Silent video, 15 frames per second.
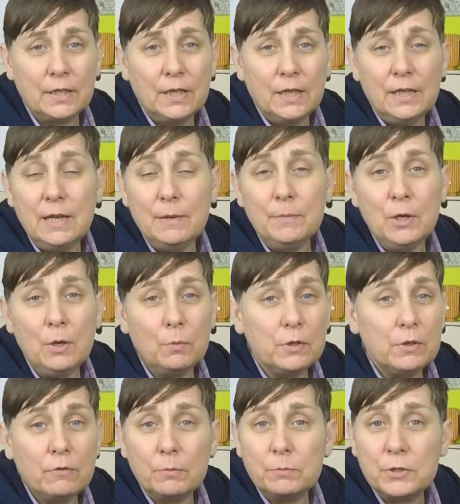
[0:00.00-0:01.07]
me know what
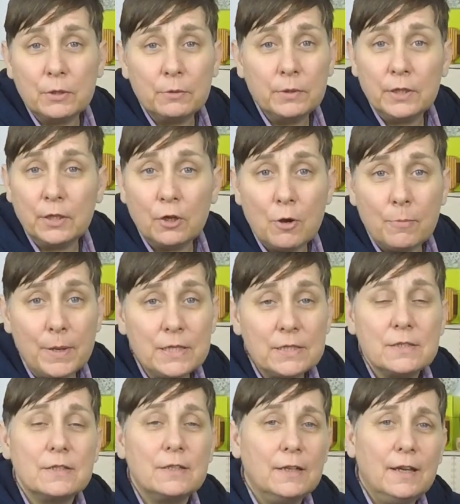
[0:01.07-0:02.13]
you're up to in the
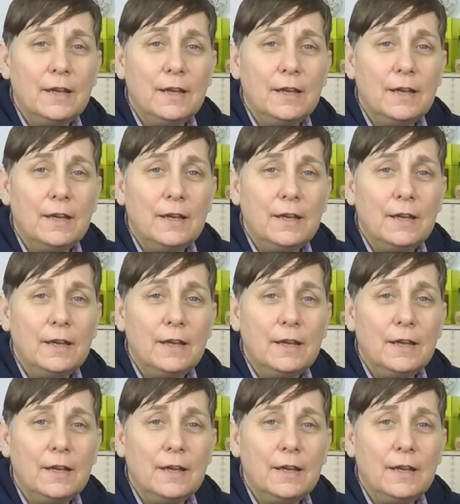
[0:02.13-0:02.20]
comments.